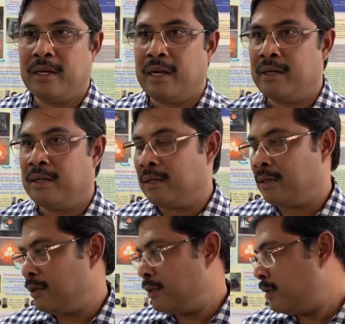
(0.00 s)
and
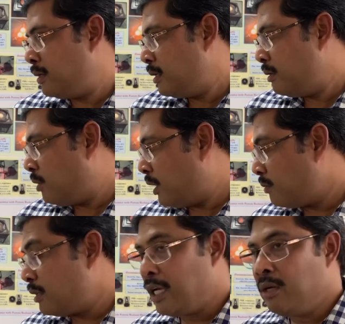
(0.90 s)
uh,
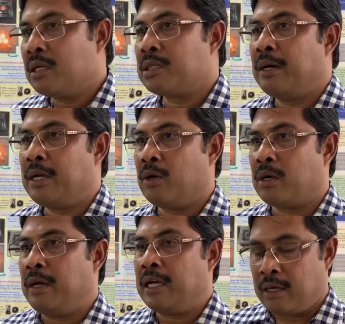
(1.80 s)
whatever the investment you are
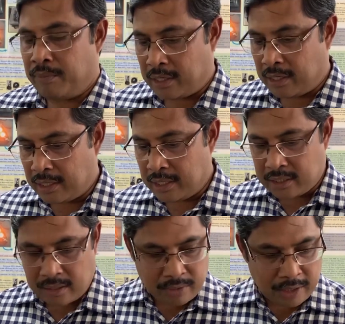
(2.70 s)
making for in case
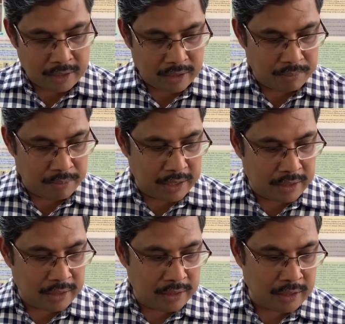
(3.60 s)
of the, the big
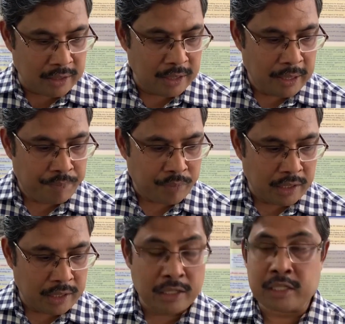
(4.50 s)
uh, the
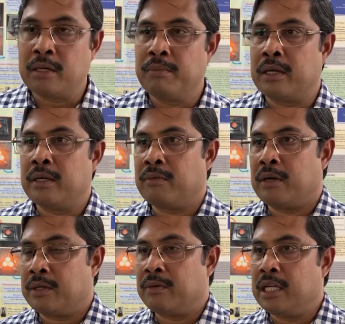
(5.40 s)
mm, industrial burner
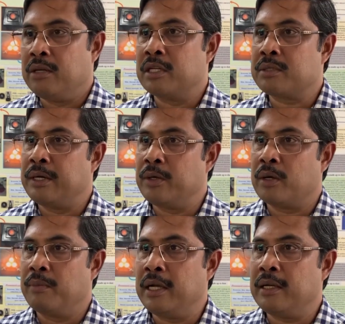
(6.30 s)
whatever the investment you
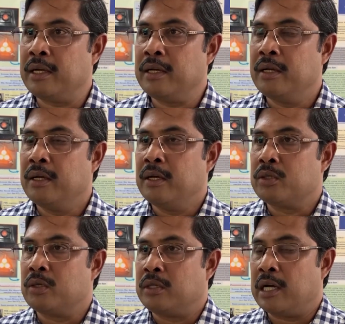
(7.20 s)
are making
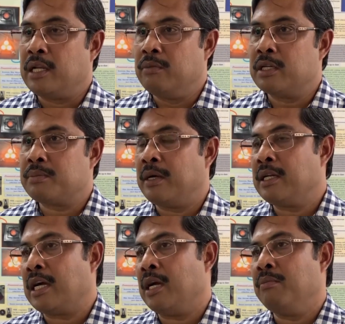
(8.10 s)
so that
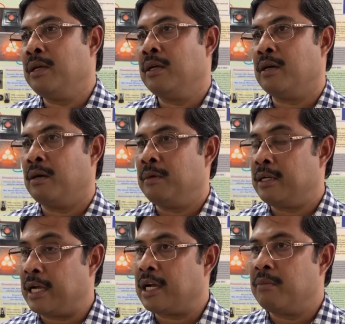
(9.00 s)
investment can be I mean
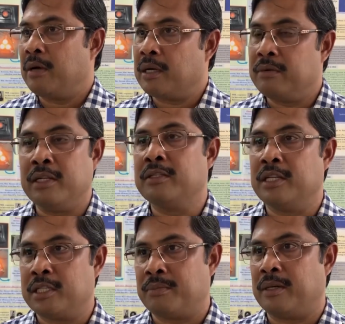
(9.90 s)
taken back within
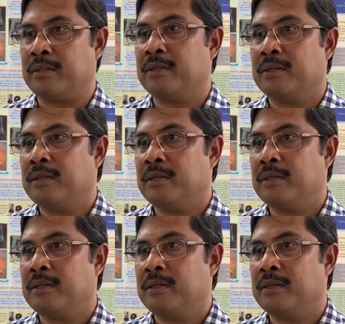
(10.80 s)
6 months